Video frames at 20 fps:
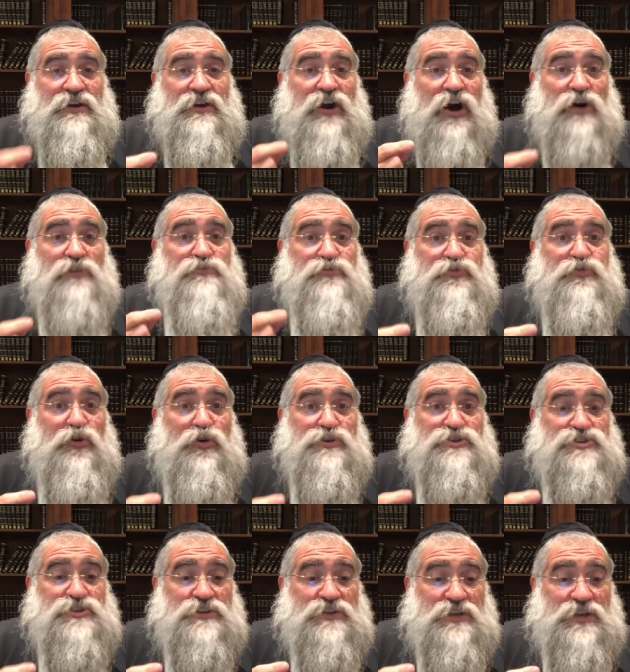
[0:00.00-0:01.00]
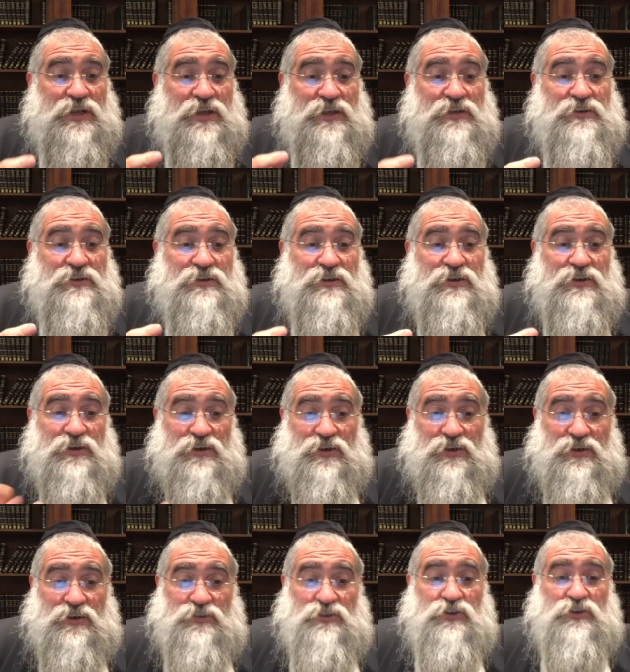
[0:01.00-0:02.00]
unfortunately,
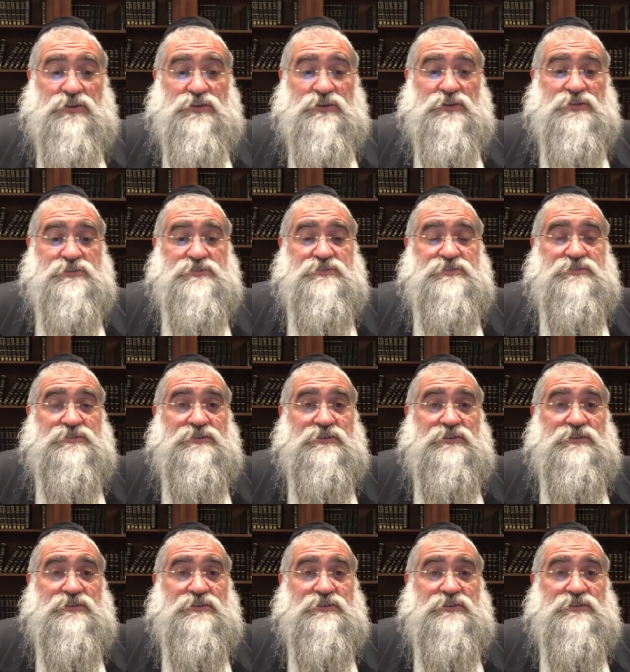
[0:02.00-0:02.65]
look at this